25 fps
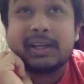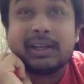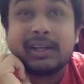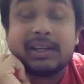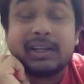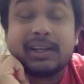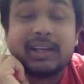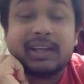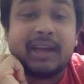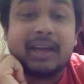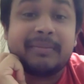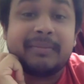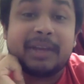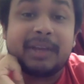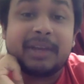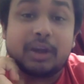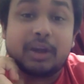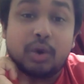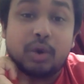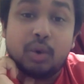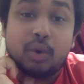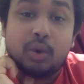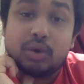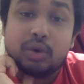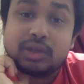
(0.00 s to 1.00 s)
Yeah, my
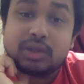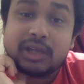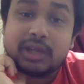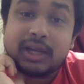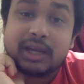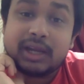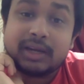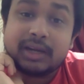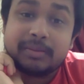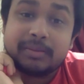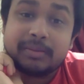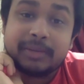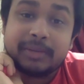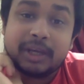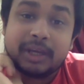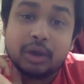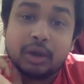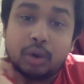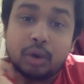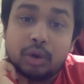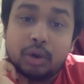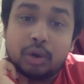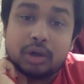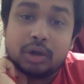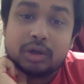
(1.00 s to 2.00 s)
coach had a big
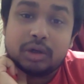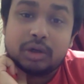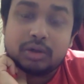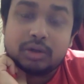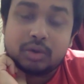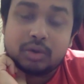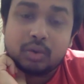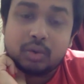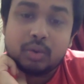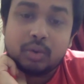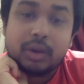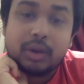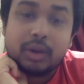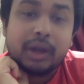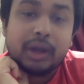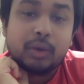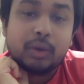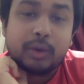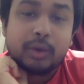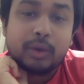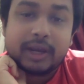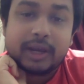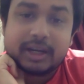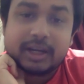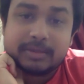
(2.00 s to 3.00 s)
role to
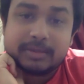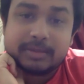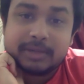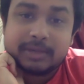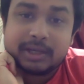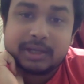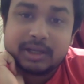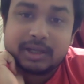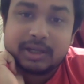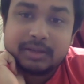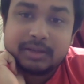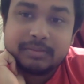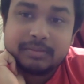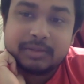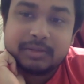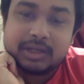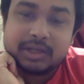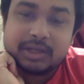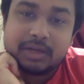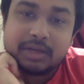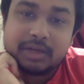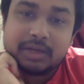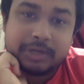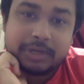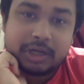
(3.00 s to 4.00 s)
educate me. Mr.
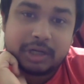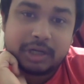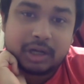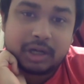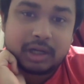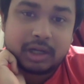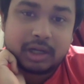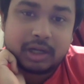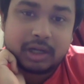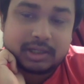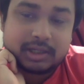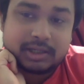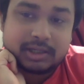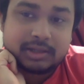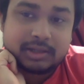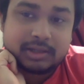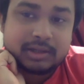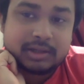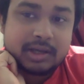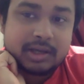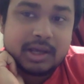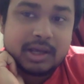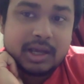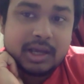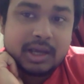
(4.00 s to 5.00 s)
Peter Karlsson,
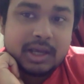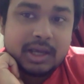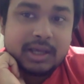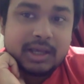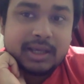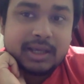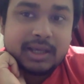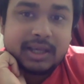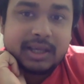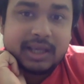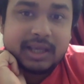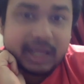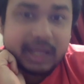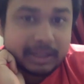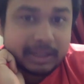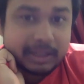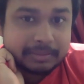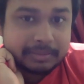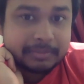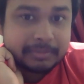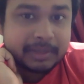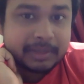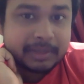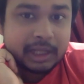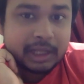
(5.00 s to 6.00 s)
he helped
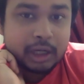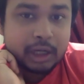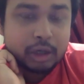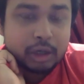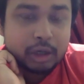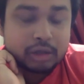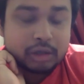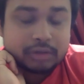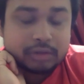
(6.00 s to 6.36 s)
me a lot.